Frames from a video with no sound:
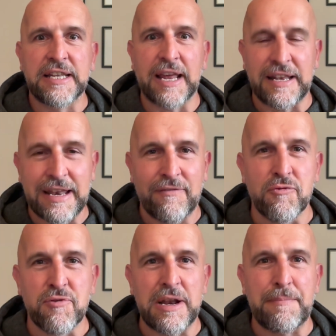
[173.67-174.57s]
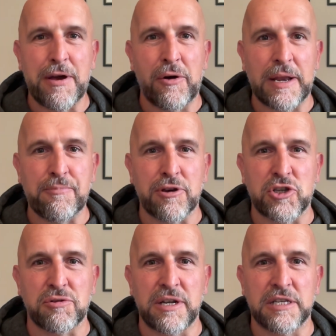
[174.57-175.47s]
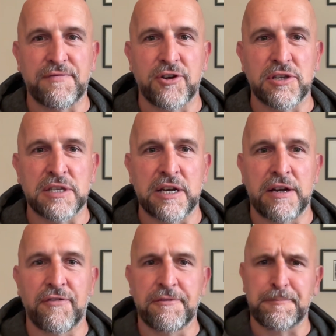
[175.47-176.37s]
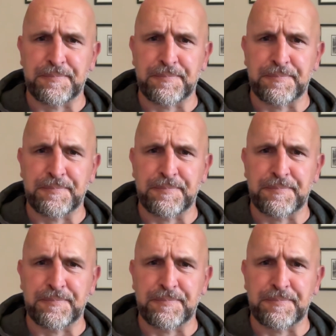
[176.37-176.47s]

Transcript: They never really built any pressure in this first half.